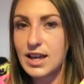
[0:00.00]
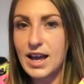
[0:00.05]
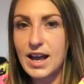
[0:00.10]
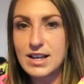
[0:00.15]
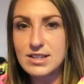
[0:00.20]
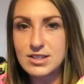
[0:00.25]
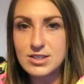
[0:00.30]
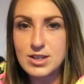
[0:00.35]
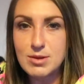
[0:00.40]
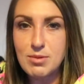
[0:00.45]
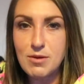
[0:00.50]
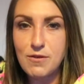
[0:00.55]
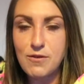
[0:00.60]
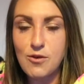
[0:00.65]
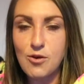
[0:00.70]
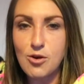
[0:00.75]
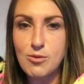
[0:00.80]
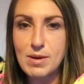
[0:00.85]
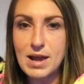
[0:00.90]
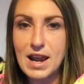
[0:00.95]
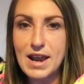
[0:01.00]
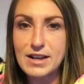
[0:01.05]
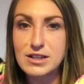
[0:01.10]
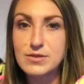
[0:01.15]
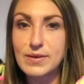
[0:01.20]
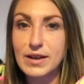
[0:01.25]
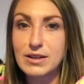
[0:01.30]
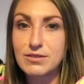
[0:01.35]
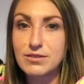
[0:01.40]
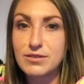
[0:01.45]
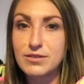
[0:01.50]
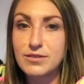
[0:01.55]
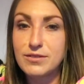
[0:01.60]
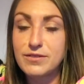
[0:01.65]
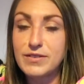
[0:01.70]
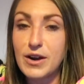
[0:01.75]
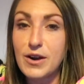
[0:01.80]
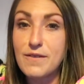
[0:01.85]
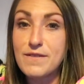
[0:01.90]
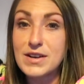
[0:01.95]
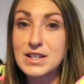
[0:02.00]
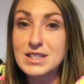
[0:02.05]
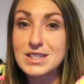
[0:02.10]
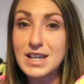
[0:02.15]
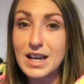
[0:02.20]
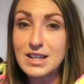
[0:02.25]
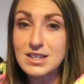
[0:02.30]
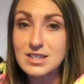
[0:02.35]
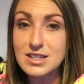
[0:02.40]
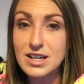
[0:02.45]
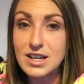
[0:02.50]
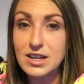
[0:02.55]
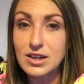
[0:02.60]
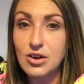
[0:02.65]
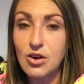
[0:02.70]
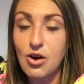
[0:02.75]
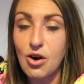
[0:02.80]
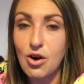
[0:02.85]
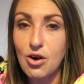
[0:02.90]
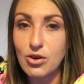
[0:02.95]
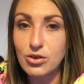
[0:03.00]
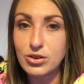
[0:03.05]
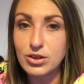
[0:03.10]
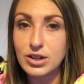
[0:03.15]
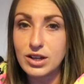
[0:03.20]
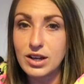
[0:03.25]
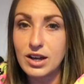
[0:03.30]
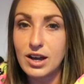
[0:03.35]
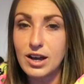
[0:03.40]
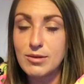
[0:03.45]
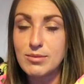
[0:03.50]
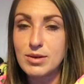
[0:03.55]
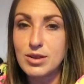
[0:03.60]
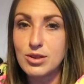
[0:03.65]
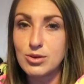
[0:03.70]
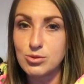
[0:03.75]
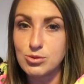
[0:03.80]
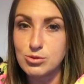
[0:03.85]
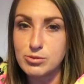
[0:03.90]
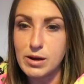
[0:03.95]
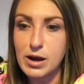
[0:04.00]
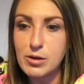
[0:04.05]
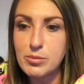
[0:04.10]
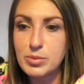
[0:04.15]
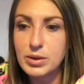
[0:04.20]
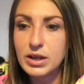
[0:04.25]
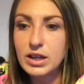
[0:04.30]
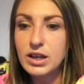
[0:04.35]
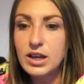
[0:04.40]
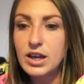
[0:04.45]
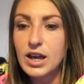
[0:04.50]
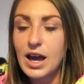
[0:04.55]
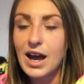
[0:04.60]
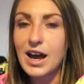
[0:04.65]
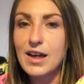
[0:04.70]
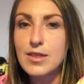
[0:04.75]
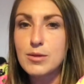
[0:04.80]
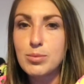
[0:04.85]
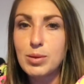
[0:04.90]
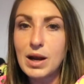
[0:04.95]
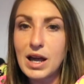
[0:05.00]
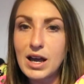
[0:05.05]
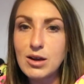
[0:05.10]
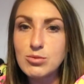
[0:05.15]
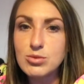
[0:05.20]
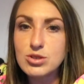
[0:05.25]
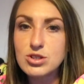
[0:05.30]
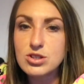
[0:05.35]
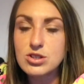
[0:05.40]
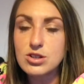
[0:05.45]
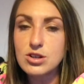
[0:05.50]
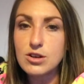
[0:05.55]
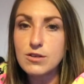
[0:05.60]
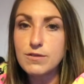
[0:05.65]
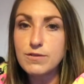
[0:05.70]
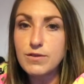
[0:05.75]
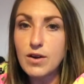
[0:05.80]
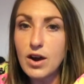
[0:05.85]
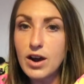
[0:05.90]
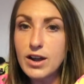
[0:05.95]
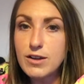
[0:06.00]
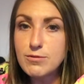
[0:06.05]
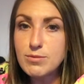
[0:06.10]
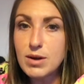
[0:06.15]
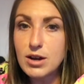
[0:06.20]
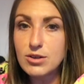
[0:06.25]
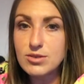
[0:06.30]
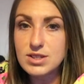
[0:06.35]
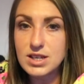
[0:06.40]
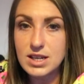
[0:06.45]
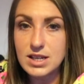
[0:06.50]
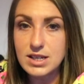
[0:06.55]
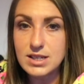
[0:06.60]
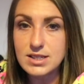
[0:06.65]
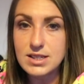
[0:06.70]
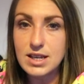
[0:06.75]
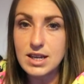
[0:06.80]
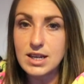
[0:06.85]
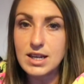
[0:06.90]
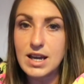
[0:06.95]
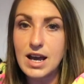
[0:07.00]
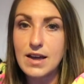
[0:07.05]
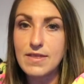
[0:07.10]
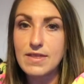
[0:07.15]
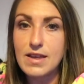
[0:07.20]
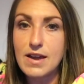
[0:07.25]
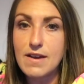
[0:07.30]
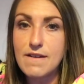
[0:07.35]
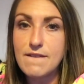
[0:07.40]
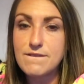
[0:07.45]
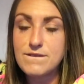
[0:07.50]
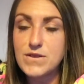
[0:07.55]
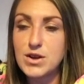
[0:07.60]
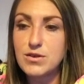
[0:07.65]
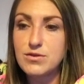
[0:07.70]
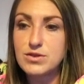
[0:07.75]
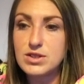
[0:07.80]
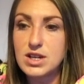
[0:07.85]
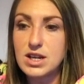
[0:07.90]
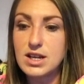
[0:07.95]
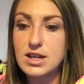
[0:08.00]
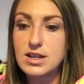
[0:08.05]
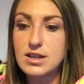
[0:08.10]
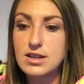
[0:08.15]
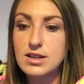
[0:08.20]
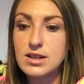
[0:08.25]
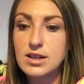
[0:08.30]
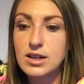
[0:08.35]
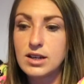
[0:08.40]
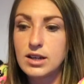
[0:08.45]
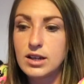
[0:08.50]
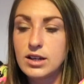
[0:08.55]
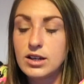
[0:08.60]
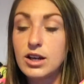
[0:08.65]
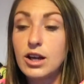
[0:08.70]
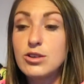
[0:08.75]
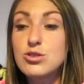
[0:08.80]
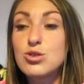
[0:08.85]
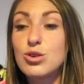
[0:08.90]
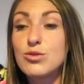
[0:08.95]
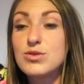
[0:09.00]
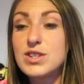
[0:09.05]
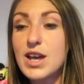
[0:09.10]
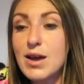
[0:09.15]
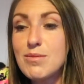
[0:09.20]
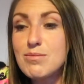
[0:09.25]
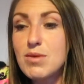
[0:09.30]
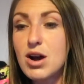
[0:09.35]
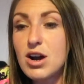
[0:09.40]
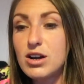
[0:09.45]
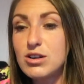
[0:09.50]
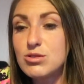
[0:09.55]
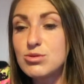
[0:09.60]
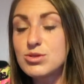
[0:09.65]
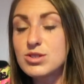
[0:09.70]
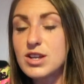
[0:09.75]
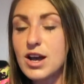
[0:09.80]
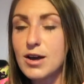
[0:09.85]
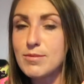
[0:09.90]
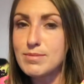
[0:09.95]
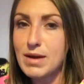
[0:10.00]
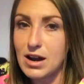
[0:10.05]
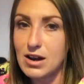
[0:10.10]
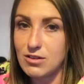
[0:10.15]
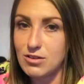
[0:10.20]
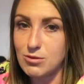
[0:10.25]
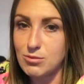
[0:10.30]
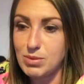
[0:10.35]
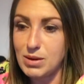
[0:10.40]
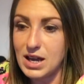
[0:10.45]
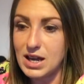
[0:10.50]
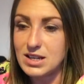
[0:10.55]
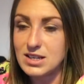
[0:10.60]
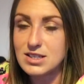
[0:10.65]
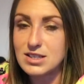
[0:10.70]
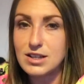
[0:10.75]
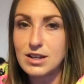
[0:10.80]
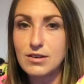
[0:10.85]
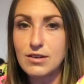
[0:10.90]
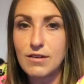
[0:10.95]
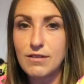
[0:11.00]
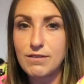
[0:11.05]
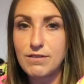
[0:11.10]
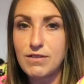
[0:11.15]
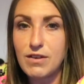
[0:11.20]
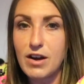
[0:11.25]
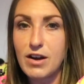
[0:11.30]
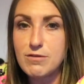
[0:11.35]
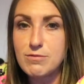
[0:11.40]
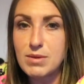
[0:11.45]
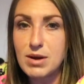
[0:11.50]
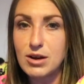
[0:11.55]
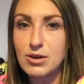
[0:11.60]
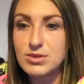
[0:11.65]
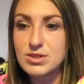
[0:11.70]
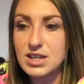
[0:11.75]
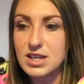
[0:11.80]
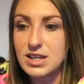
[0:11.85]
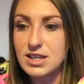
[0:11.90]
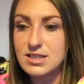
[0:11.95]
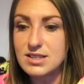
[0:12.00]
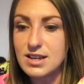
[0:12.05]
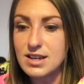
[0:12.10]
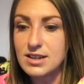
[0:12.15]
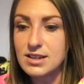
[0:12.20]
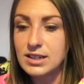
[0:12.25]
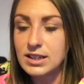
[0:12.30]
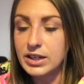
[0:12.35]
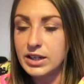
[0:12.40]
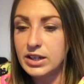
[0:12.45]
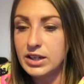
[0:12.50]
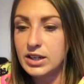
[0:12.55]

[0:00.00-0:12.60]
As I said before, my legs felt fantastic on the warm-up, and the plan was to do 5 miles easy and then 10 miles at marathon pace and then 5 miles easy.